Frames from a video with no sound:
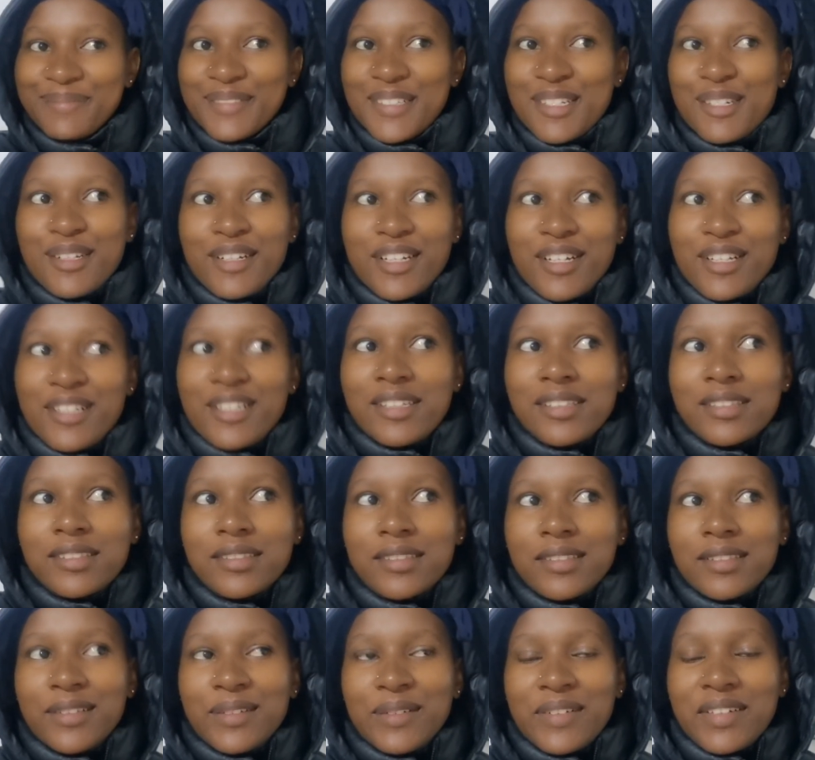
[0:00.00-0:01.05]
Today's
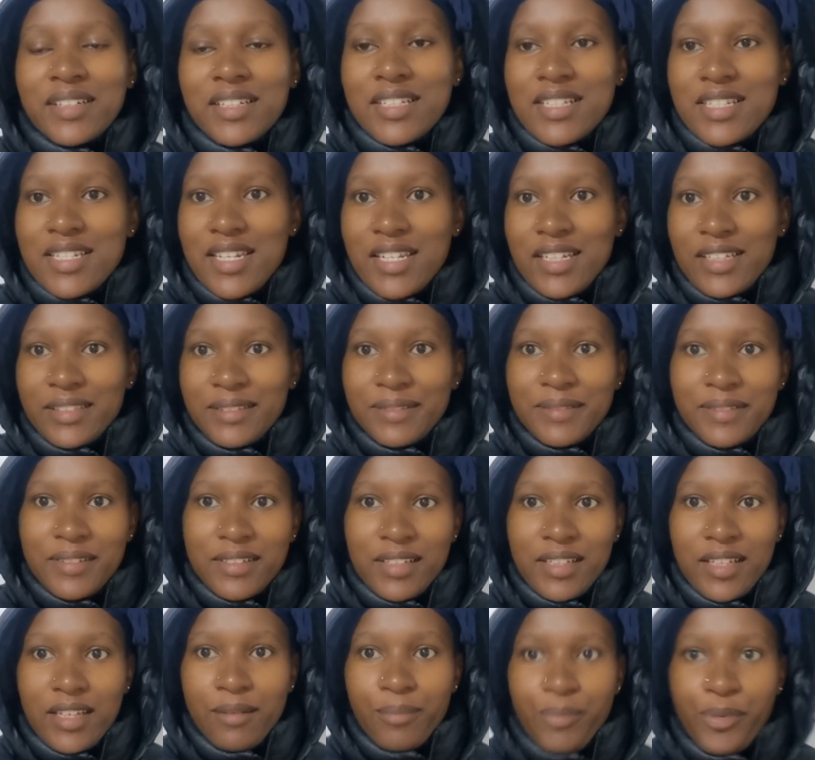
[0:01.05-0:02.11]
on Wednesday.
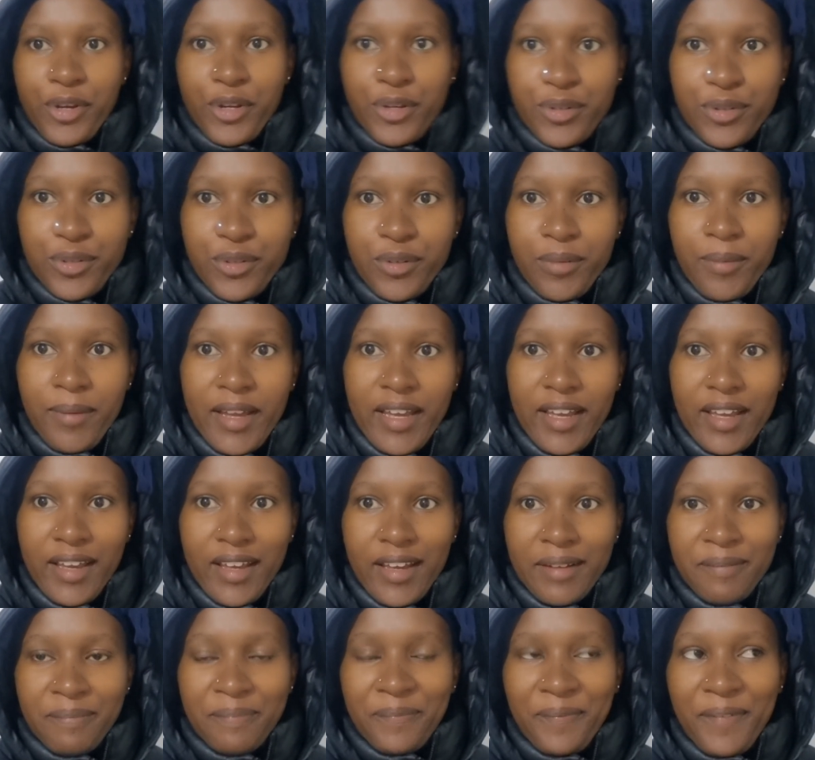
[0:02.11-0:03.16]
I'm going to do my
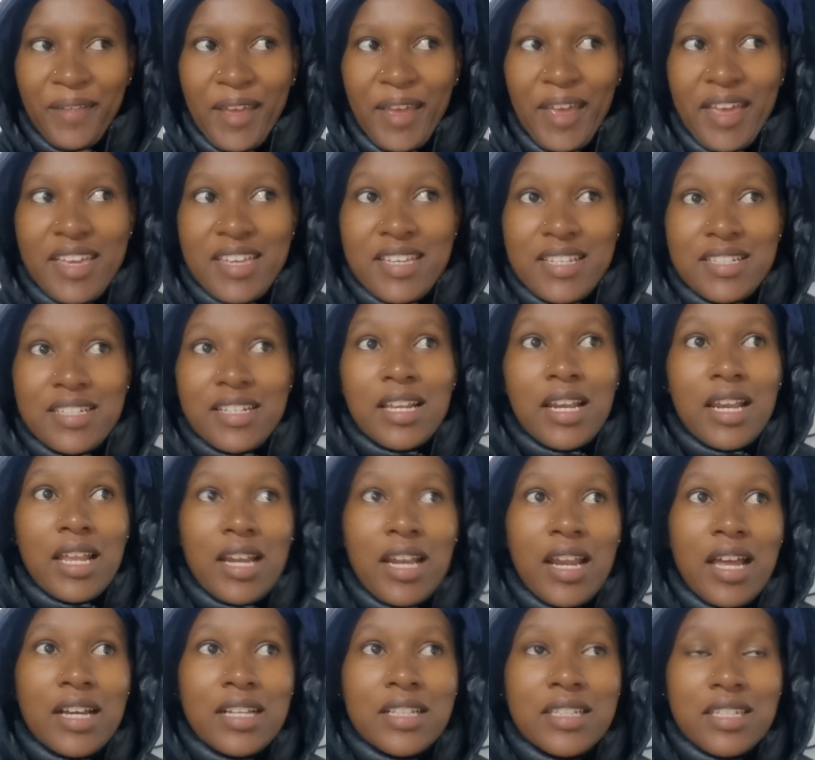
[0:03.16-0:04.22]
hair. Zile
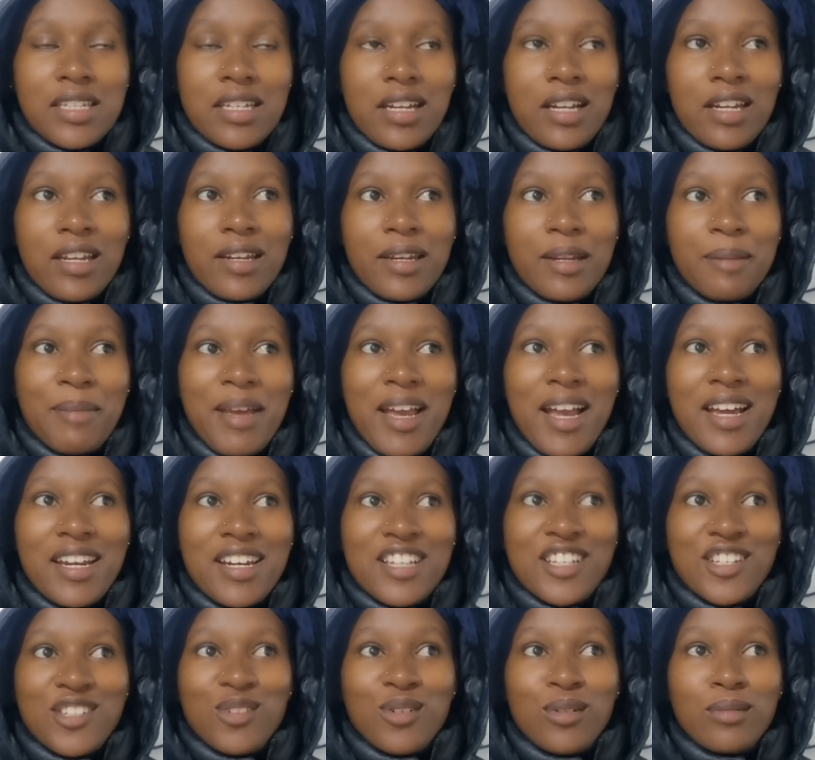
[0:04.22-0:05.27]
lines
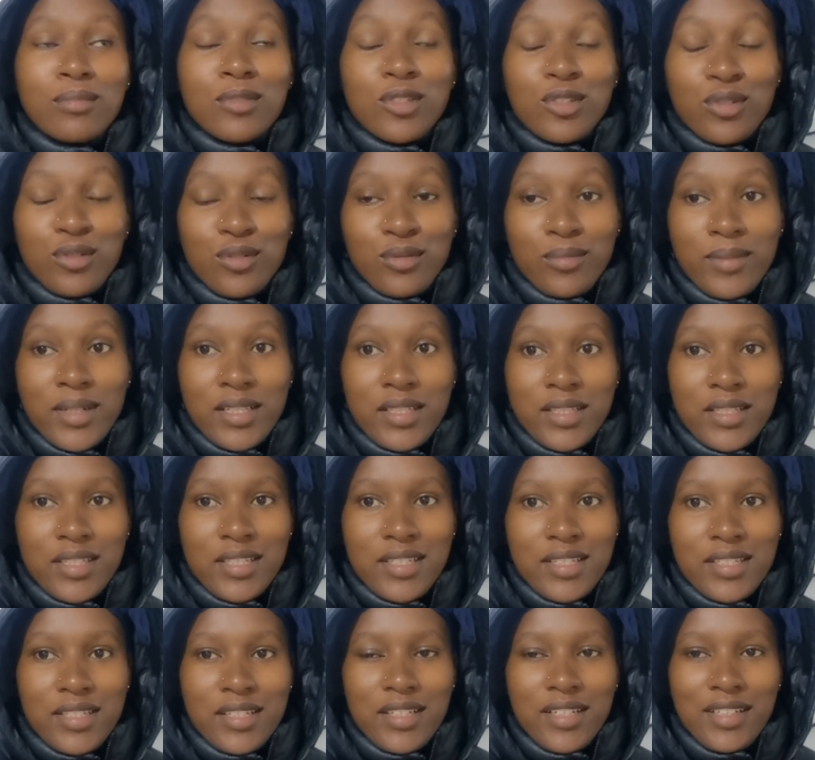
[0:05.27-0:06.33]
nimekana za almost 2
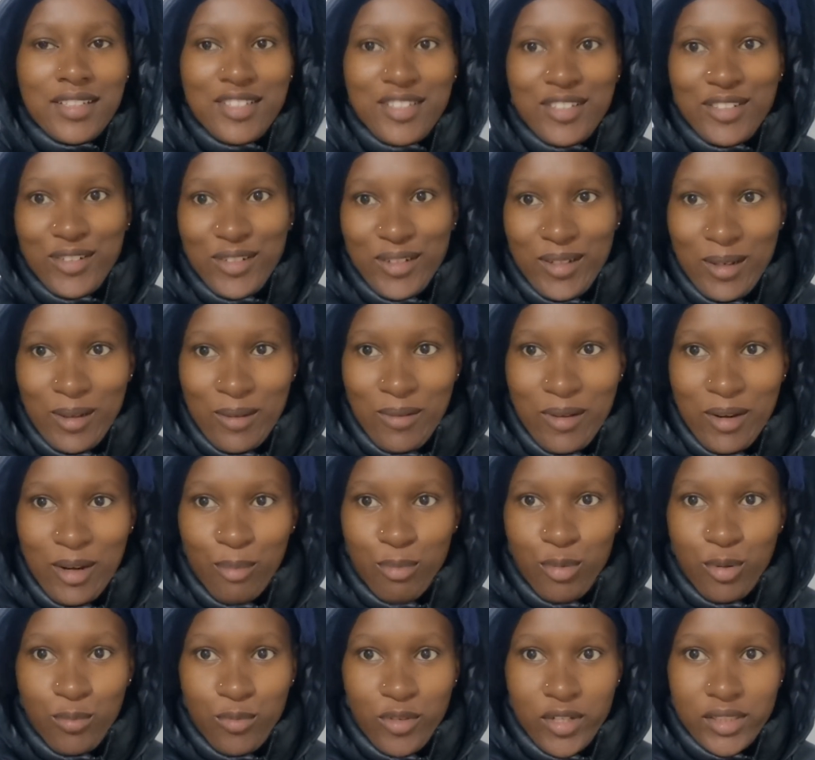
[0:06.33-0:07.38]
months. Izo ndo nilikuwa na
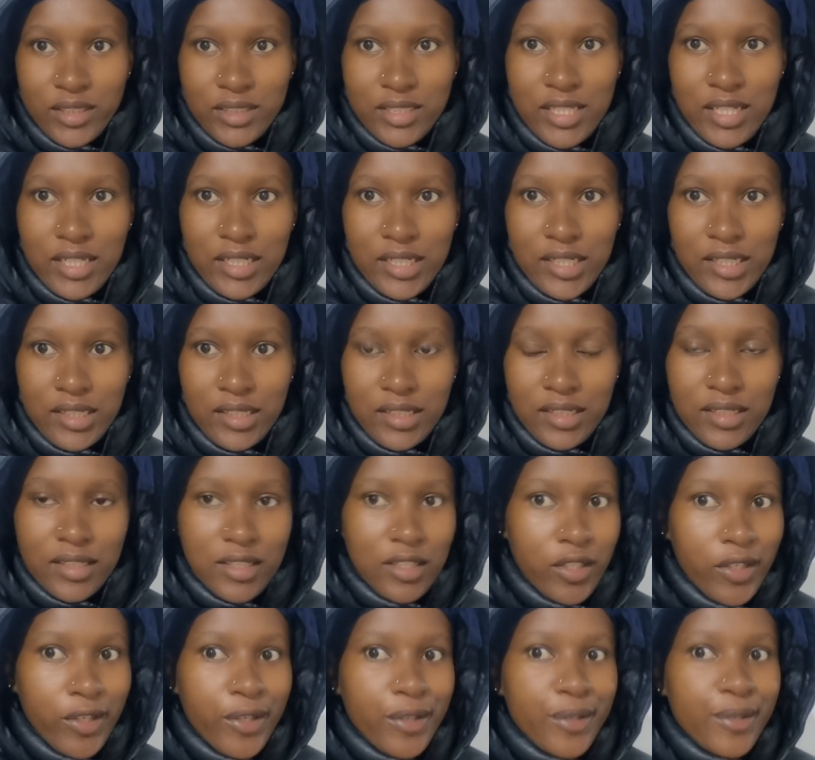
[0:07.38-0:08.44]
bomoa jana.
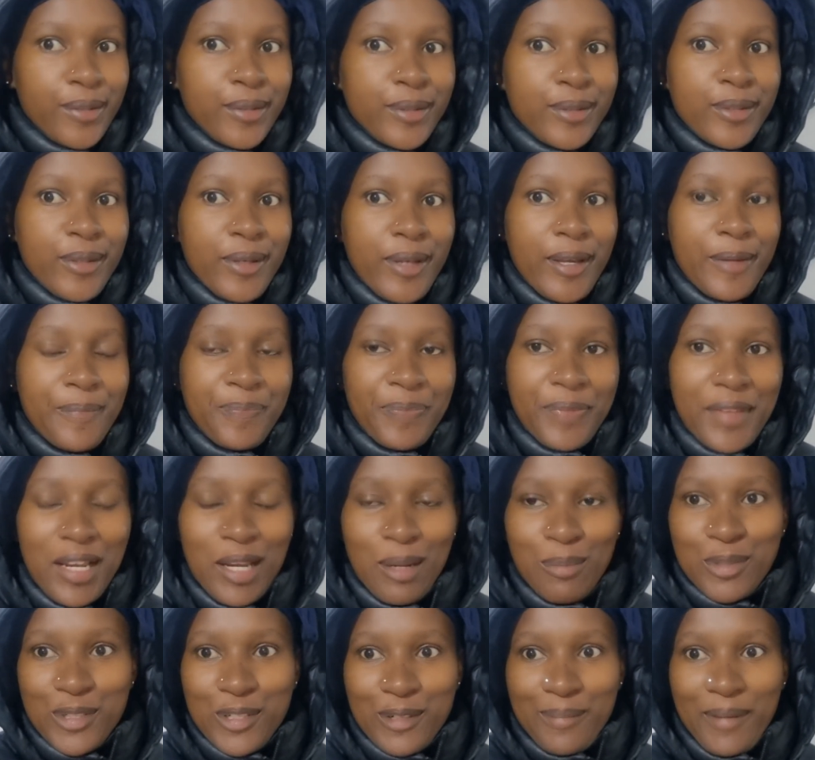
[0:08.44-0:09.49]
So yeah, let
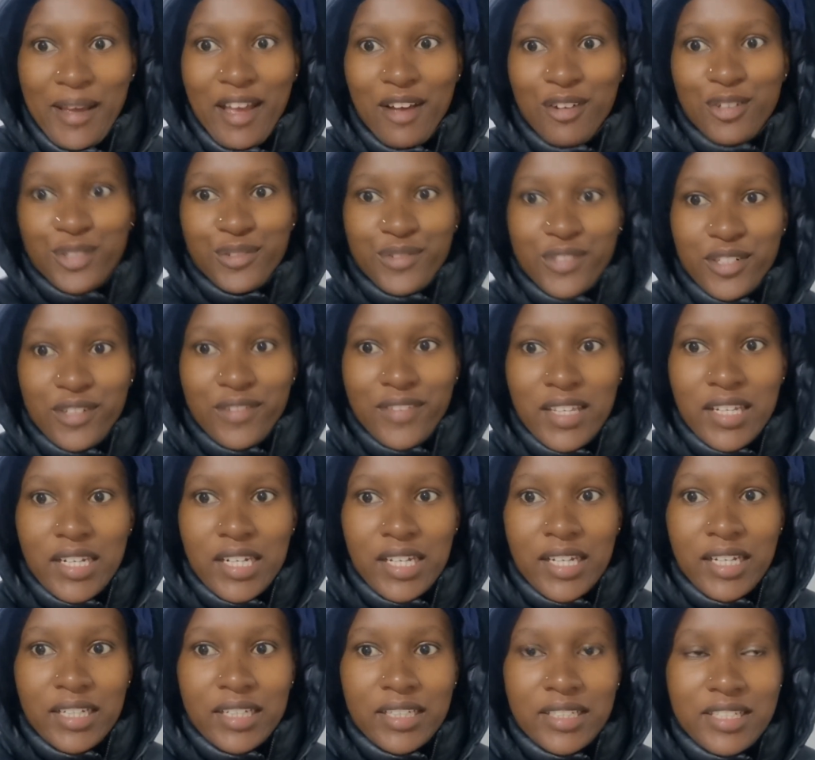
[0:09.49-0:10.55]
me show you my outfit of the
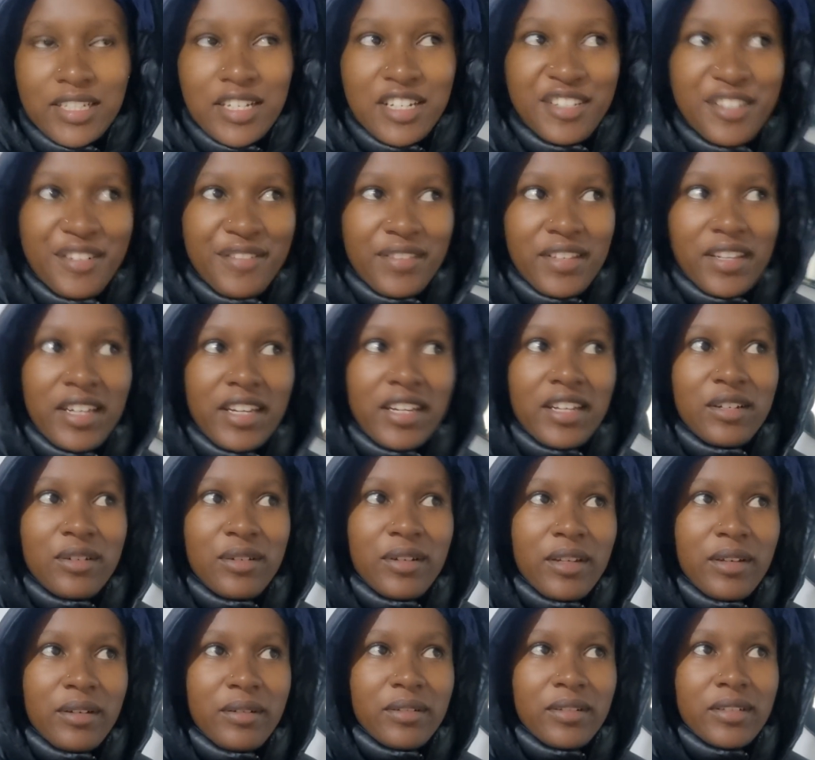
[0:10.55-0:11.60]
day. Scent of the day
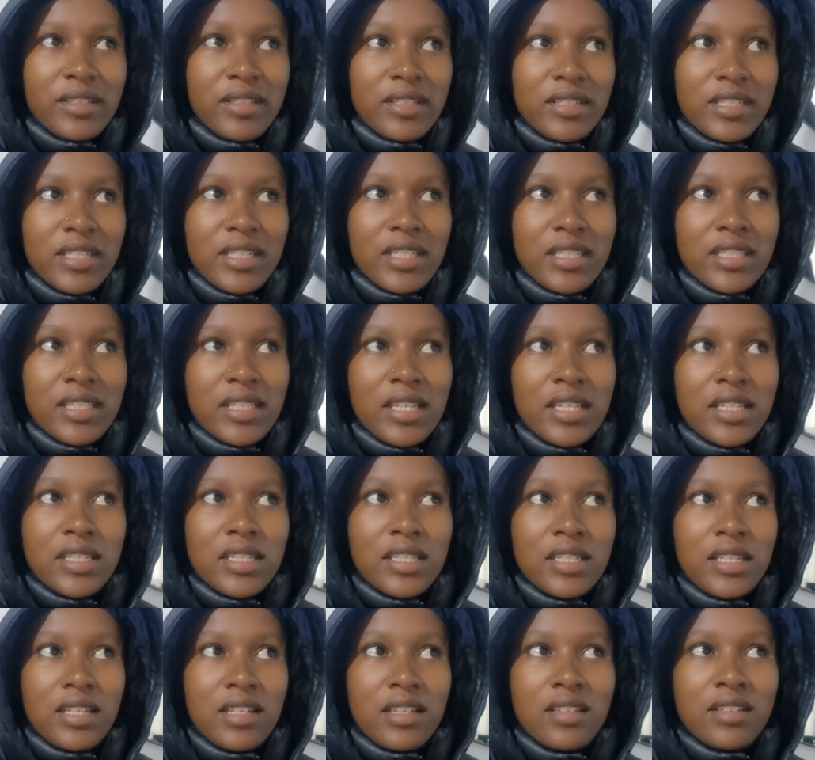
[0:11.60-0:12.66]
today was
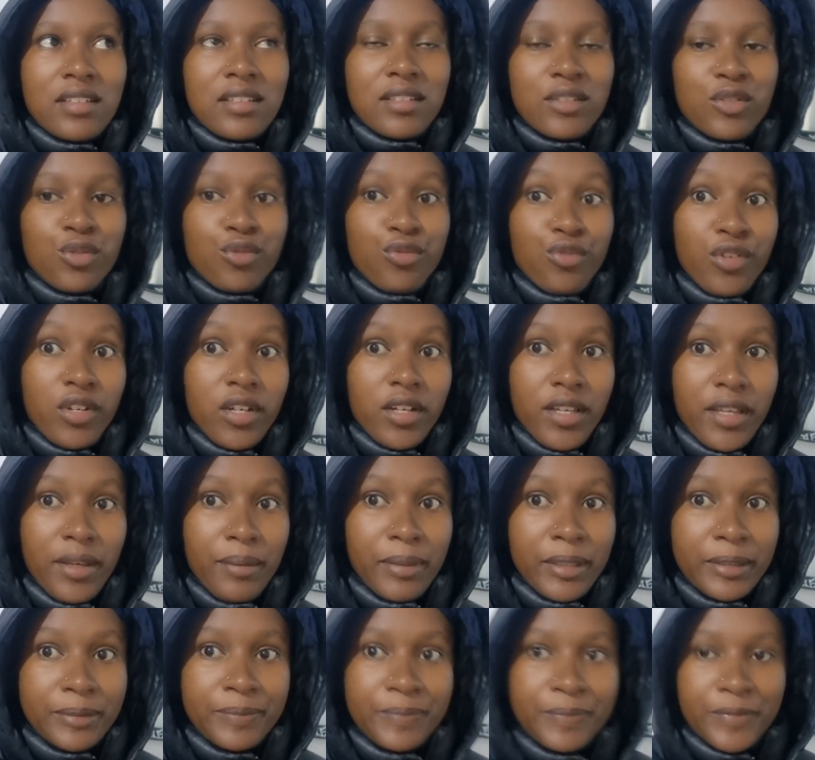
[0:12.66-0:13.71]
distance stroke
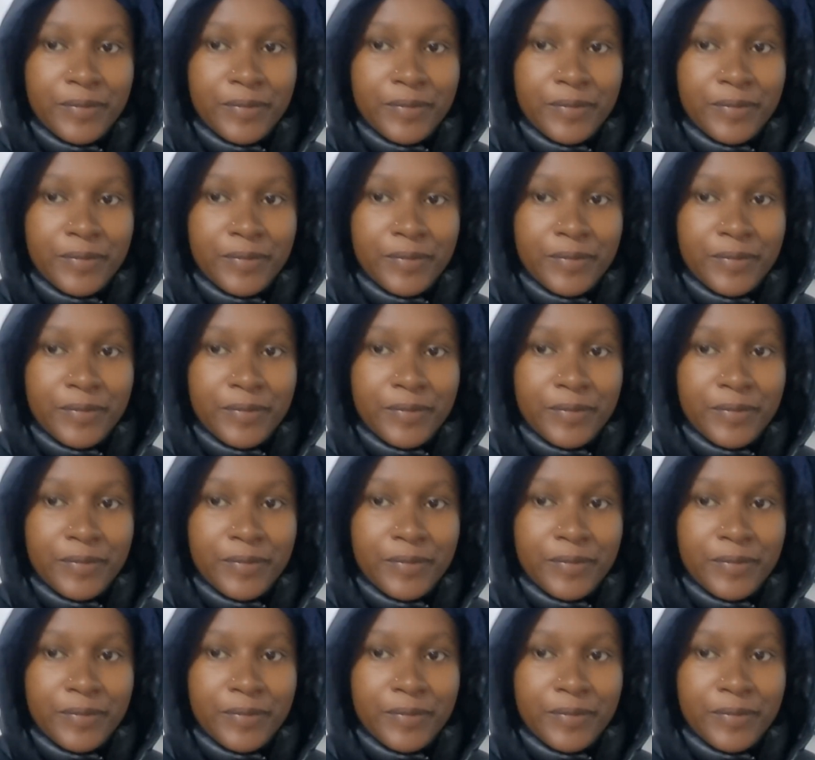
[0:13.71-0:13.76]
kima.